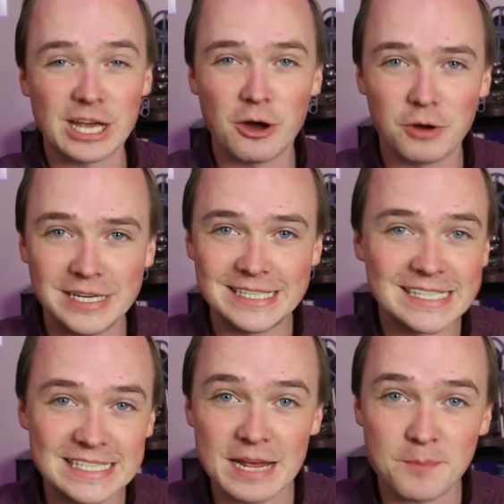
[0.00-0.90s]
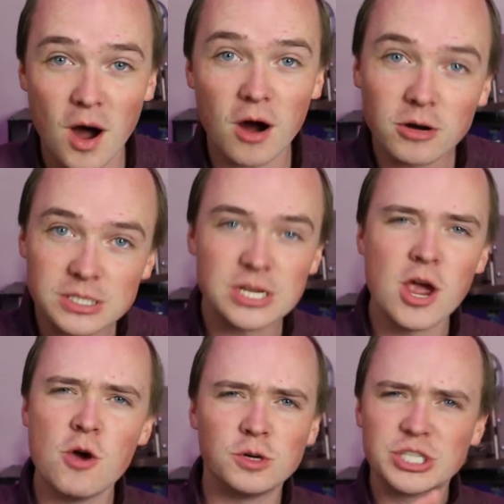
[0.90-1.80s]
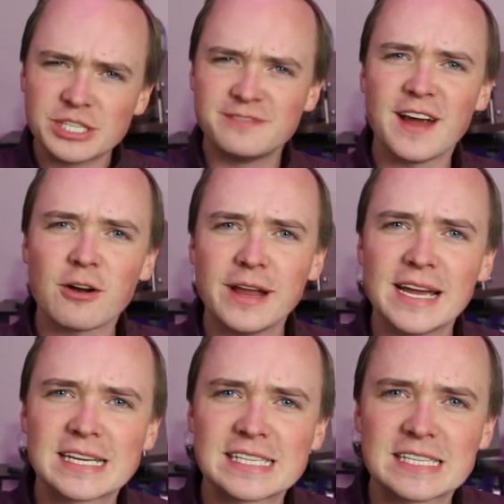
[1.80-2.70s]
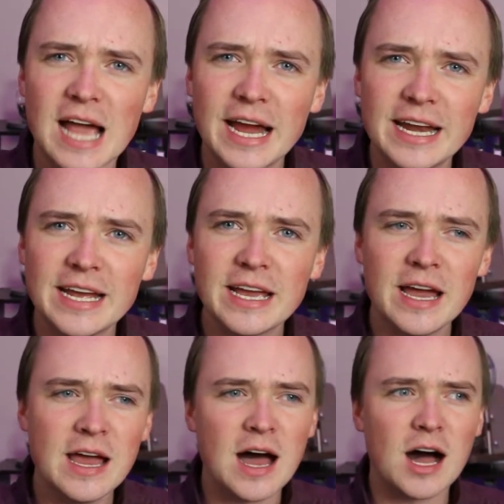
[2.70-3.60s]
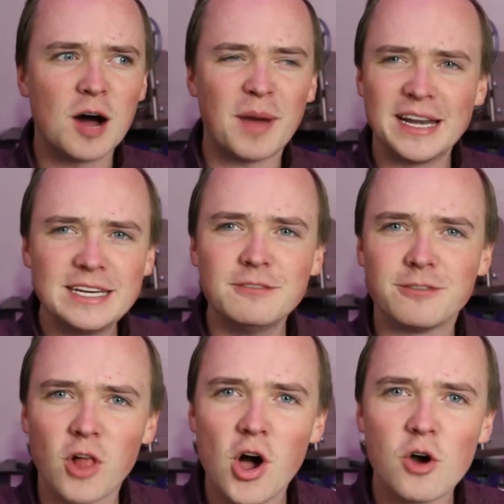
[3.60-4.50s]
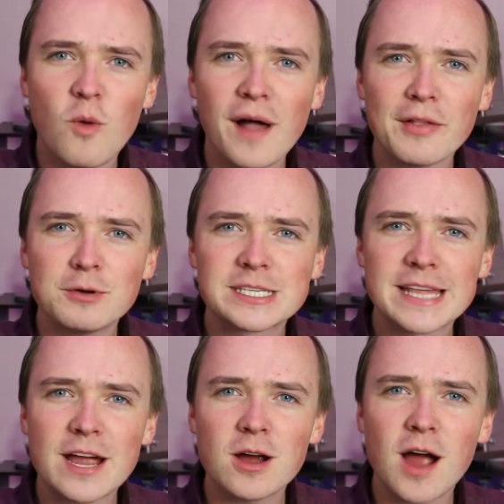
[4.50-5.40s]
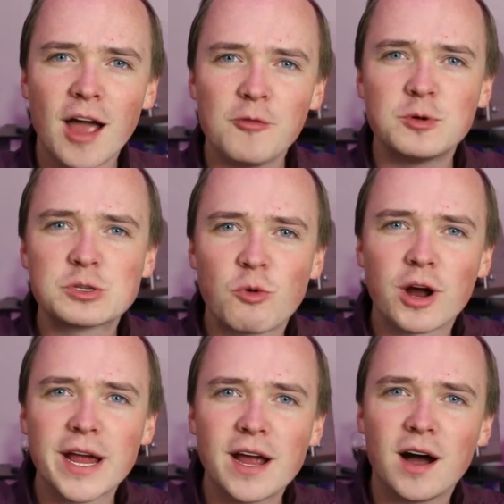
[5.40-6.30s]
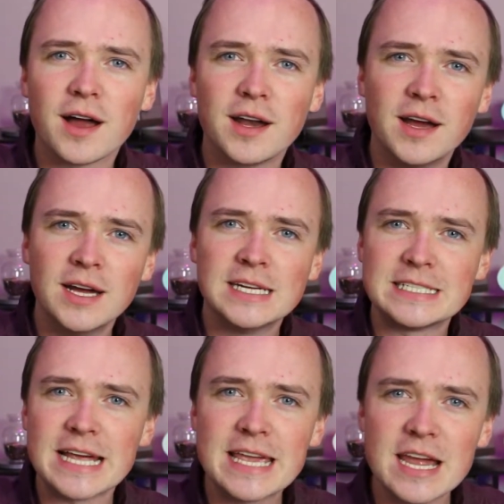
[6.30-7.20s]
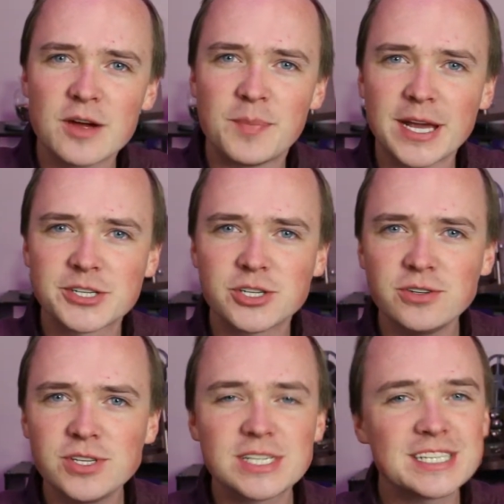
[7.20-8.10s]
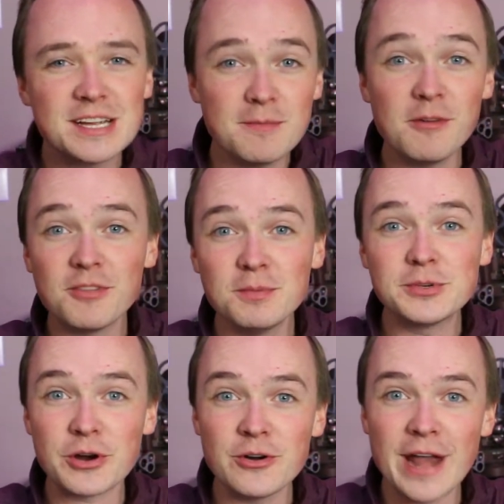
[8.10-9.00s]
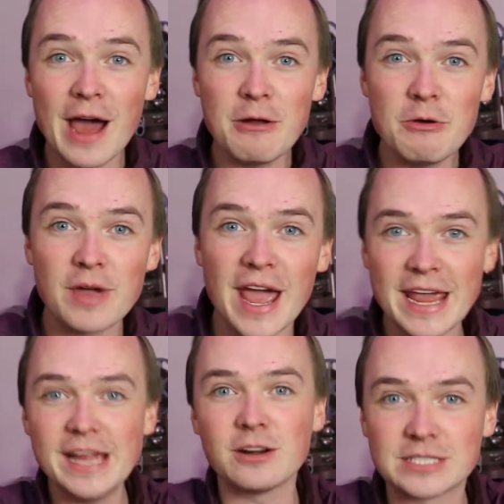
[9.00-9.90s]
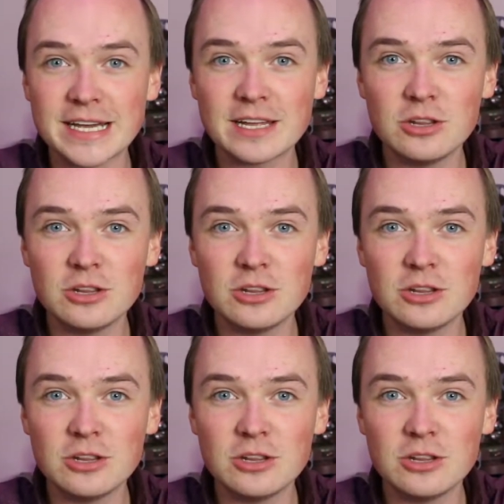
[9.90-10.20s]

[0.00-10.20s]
to go to Disney parks, which is very exciting. I didn't vlog while I was there. I was working on taking pictures. Some of them turned out okay. Here, take a